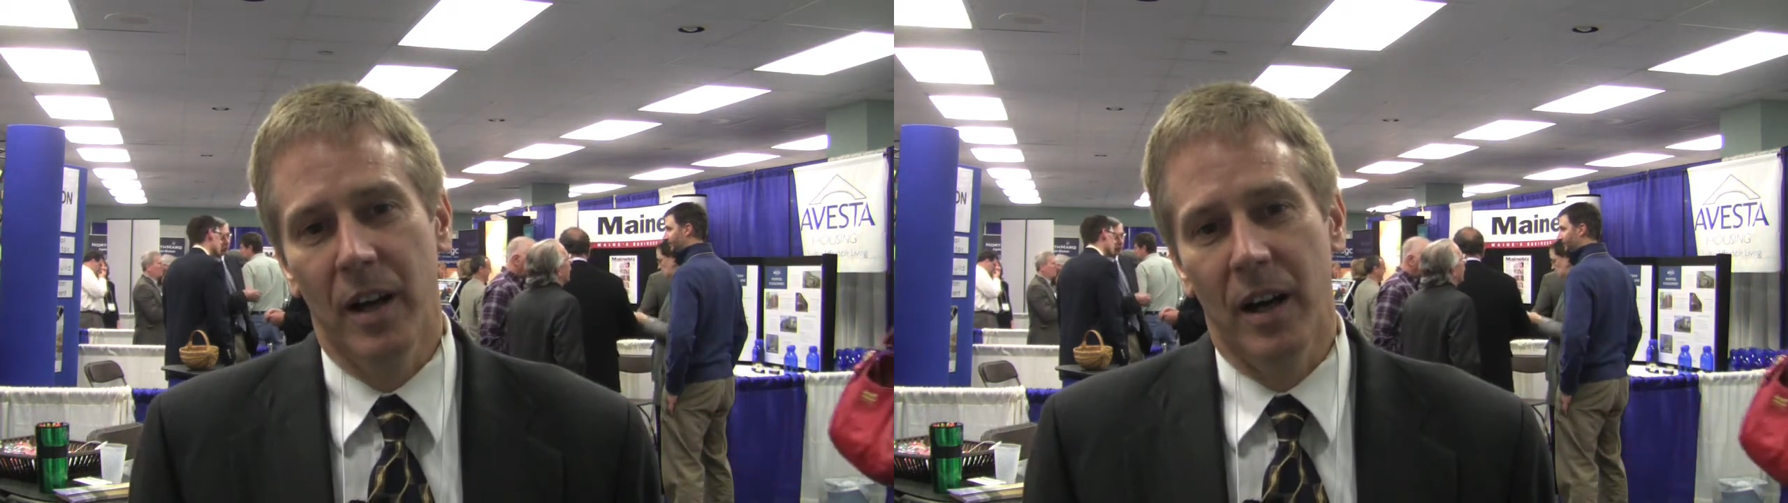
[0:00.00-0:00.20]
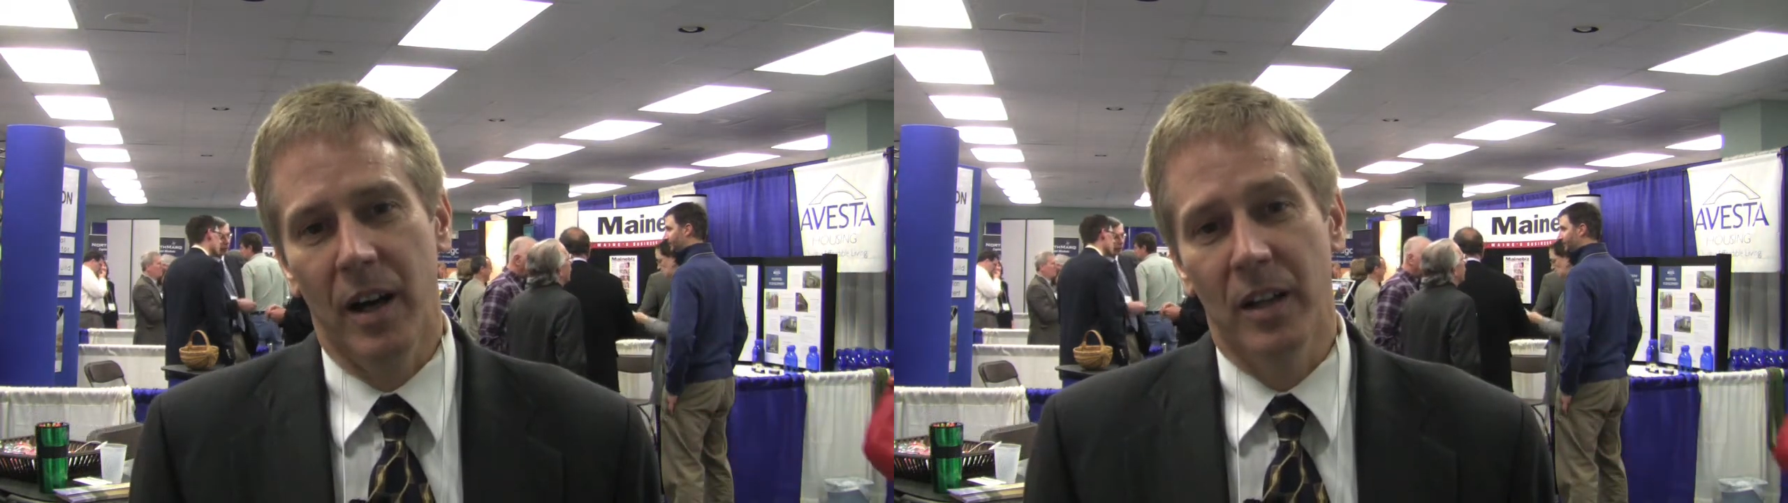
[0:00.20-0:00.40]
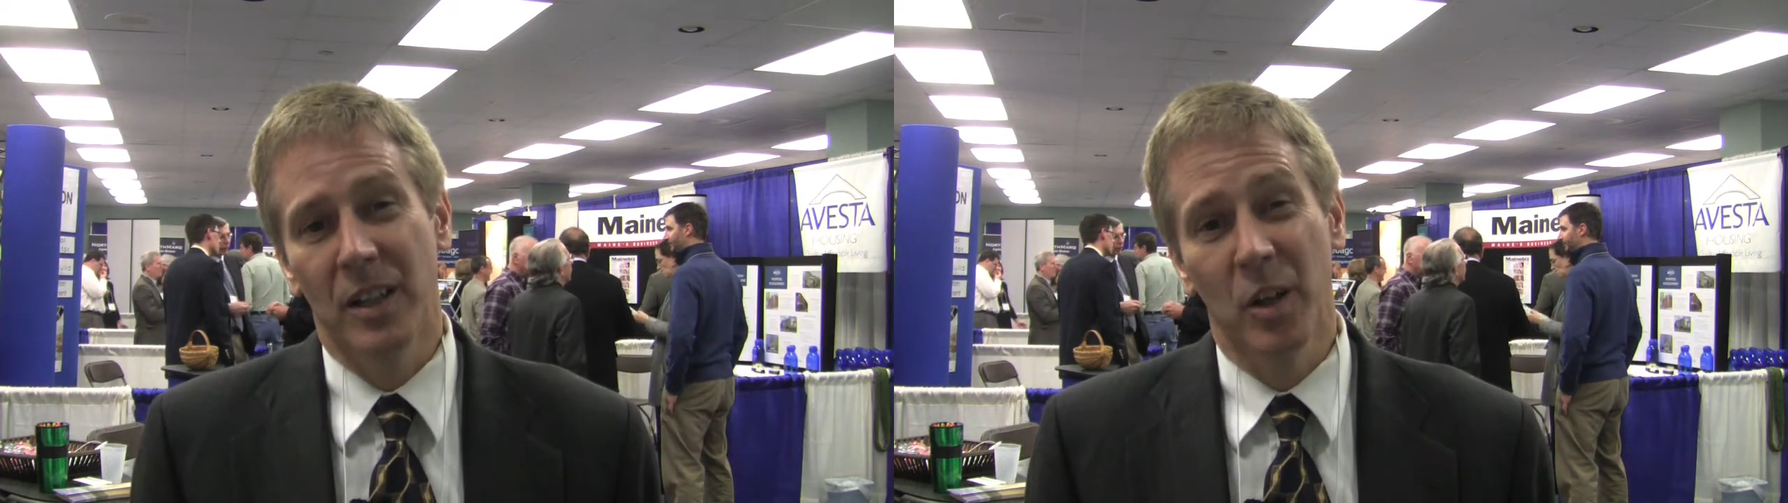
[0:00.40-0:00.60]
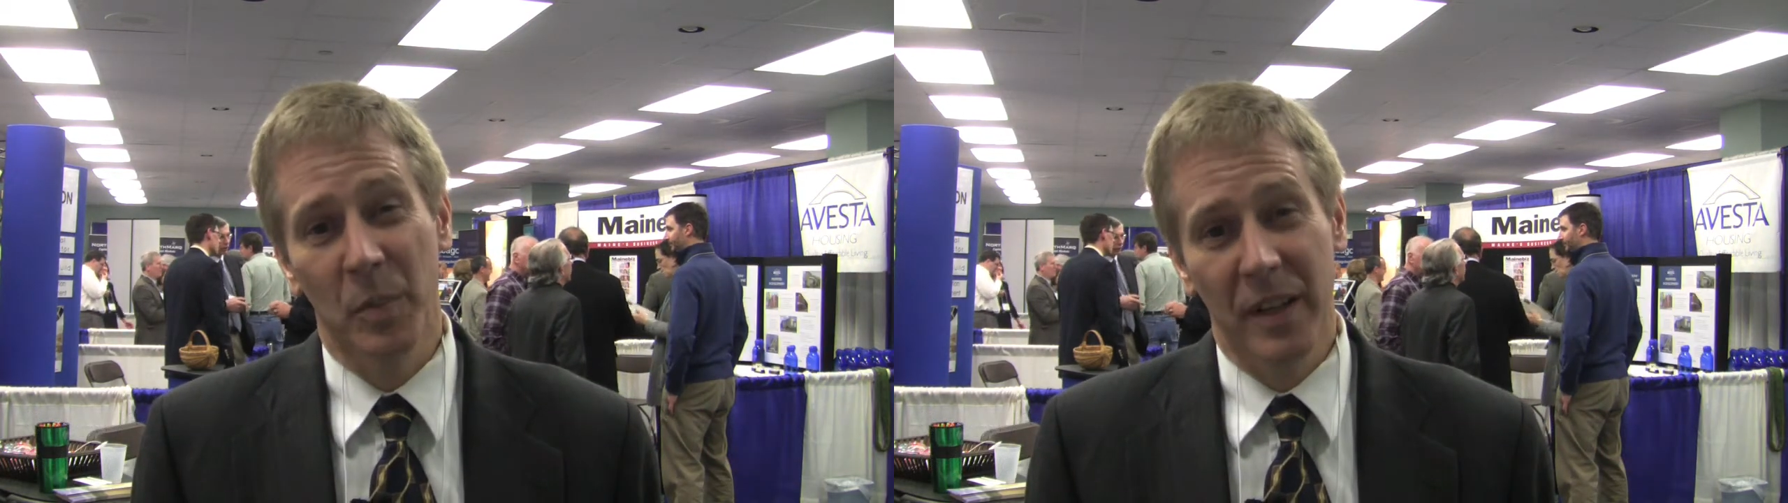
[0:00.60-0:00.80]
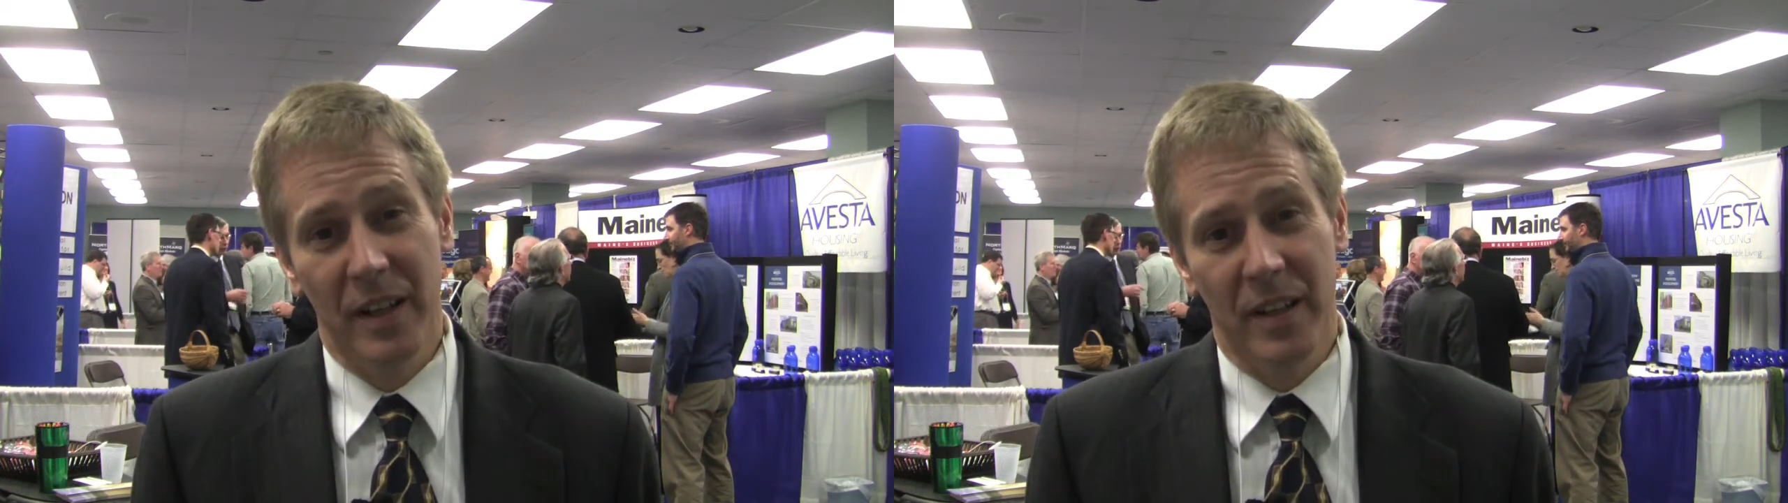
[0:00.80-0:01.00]
uh, a little
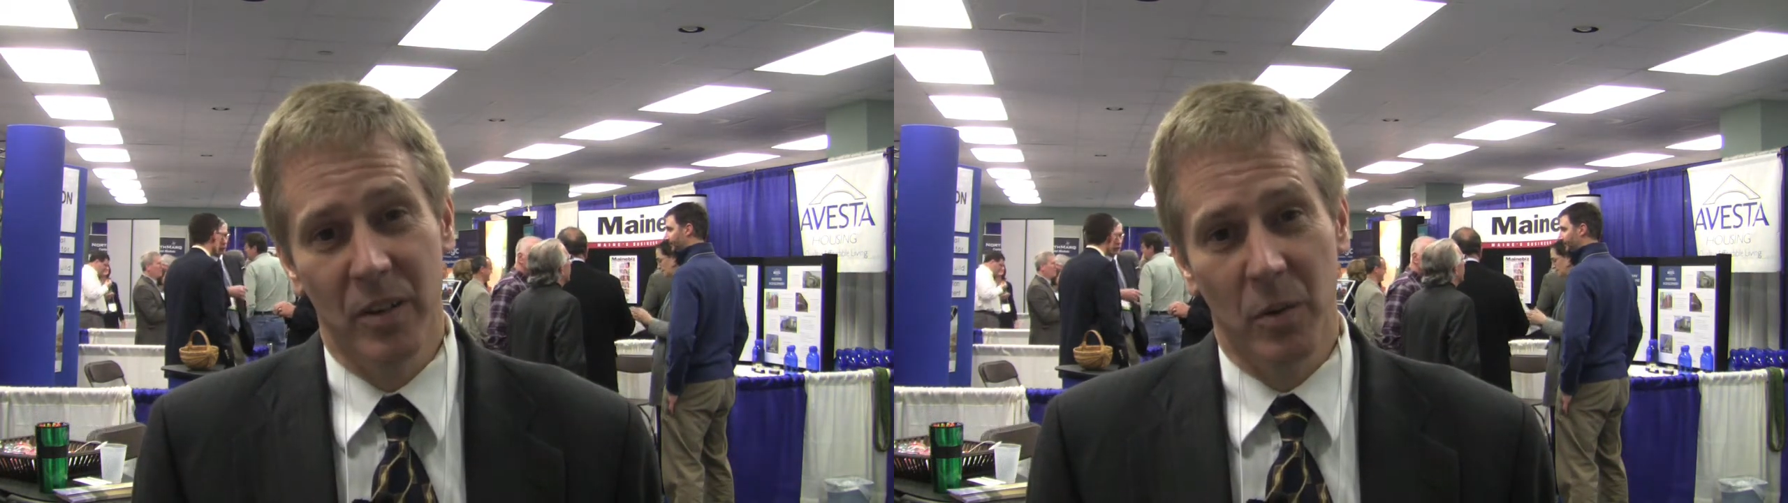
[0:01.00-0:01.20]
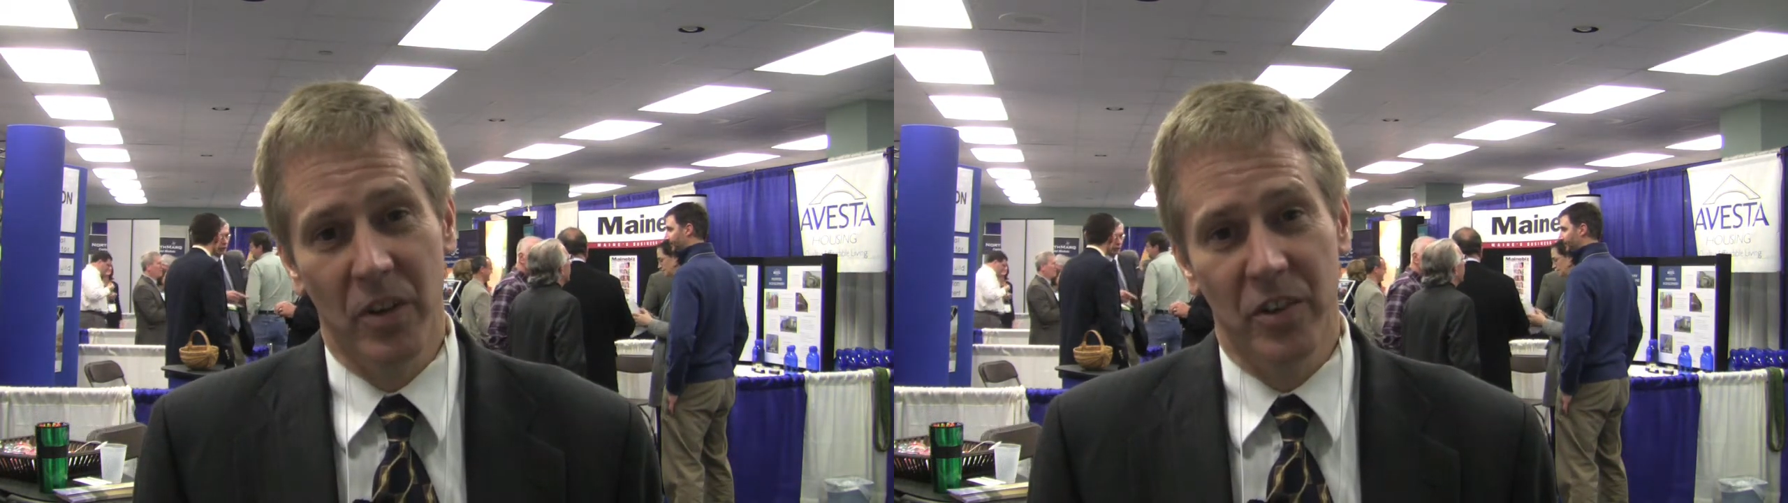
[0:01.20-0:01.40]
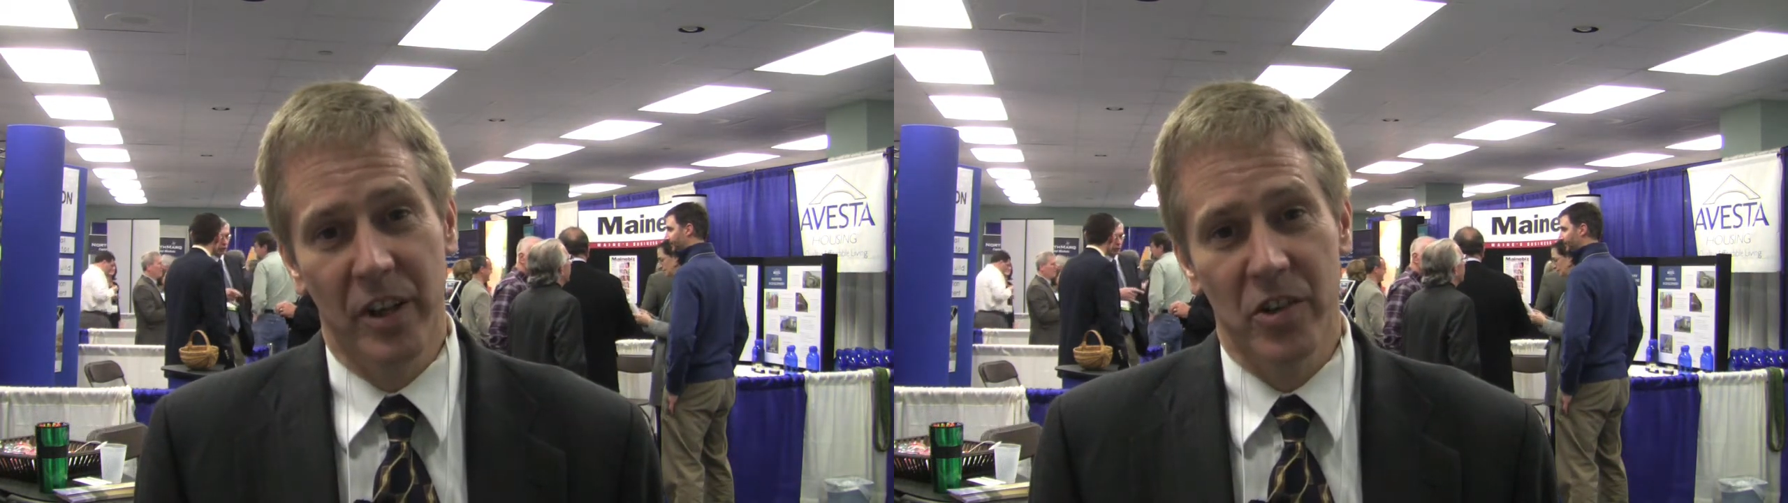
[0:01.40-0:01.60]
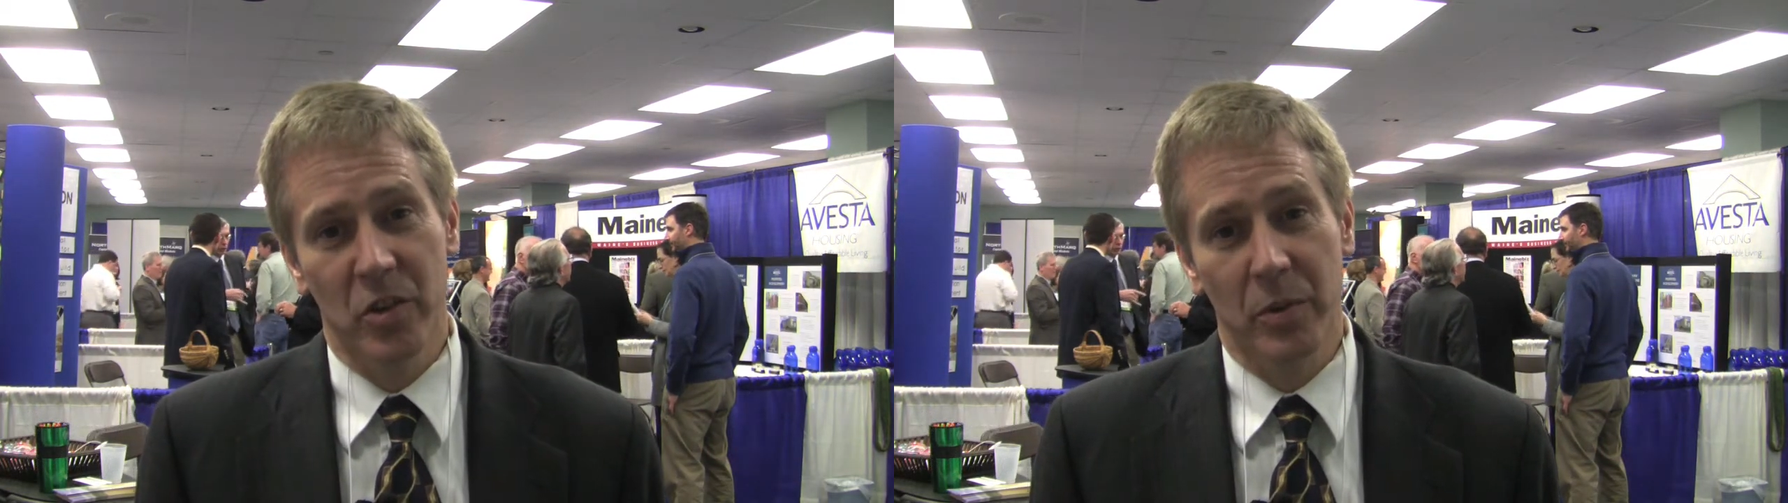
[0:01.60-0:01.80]
bit in the residential.